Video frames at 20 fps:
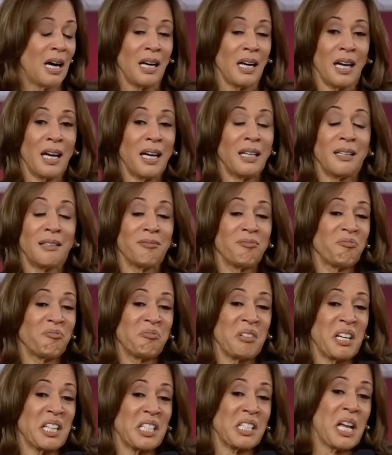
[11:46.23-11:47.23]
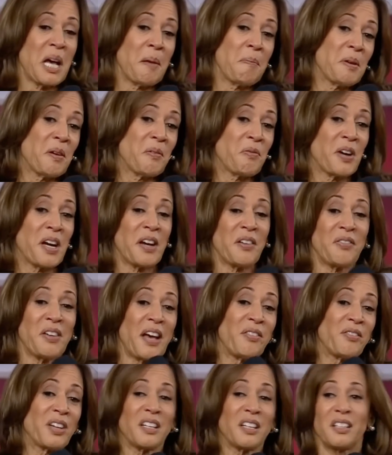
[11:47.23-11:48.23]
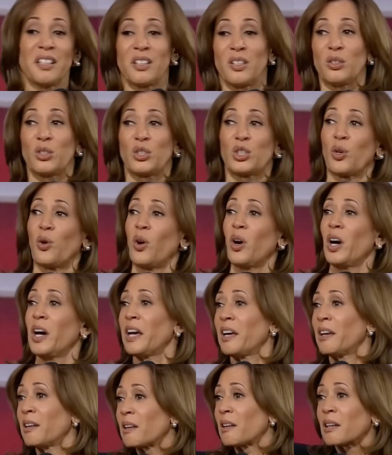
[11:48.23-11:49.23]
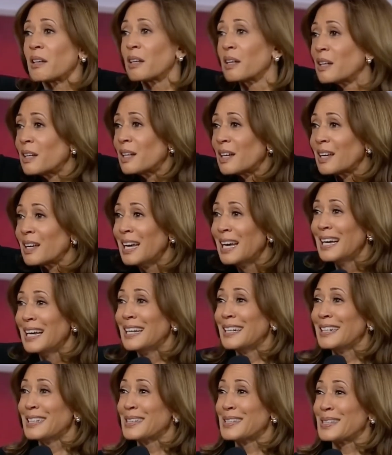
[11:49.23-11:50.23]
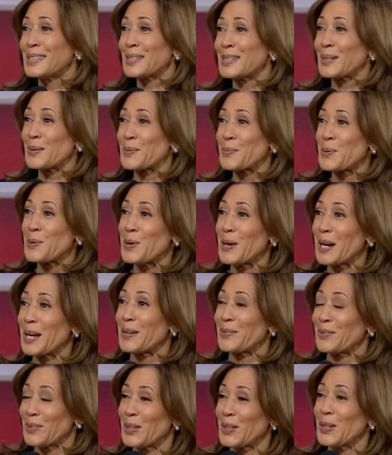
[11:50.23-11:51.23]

And let's not be afraid of having a little joy to the point of,